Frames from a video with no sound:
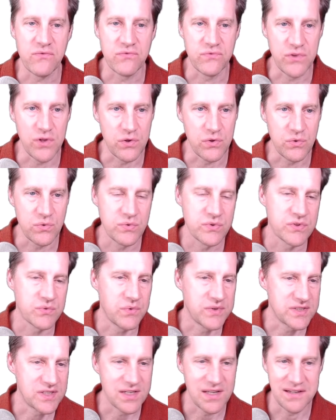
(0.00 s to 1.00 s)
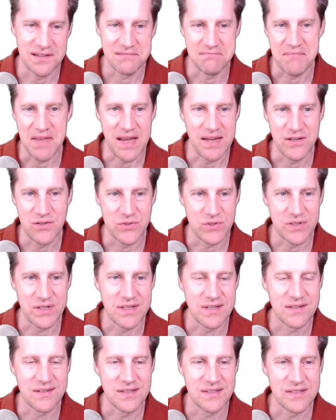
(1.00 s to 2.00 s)
views, which again, I usually
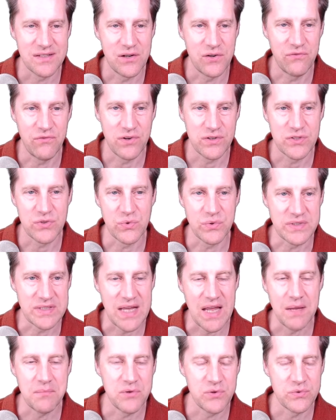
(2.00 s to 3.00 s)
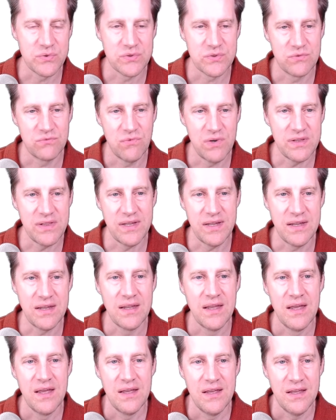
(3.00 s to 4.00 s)
consider virtual tables. Really,
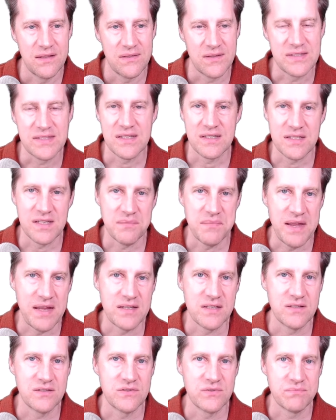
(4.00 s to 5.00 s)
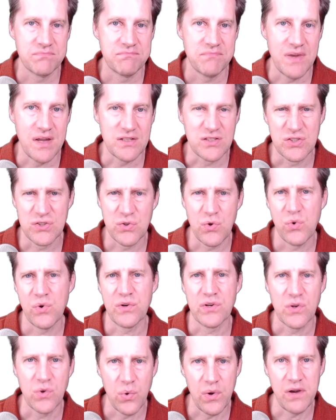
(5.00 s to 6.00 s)
the system has a
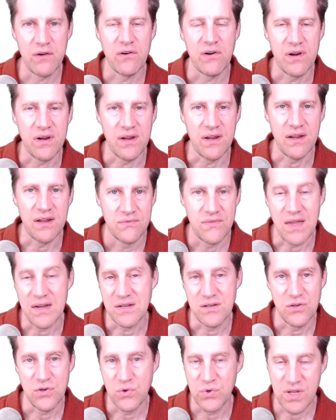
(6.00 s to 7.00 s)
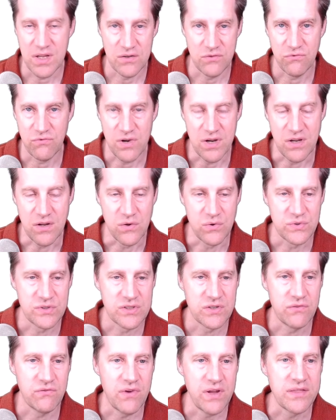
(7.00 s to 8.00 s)
stored query that you can reuse
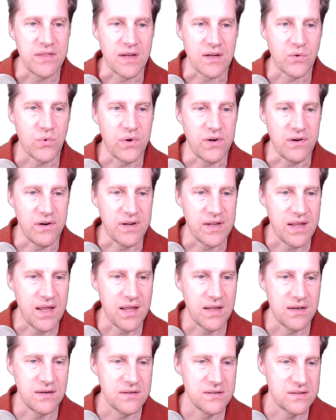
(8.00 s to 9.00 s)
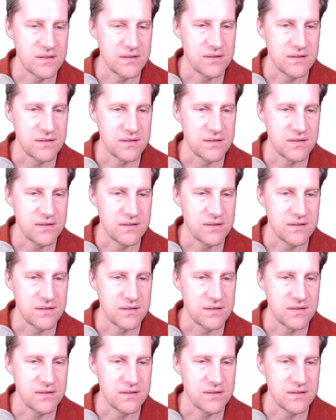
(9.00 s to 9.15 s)
to run that query. And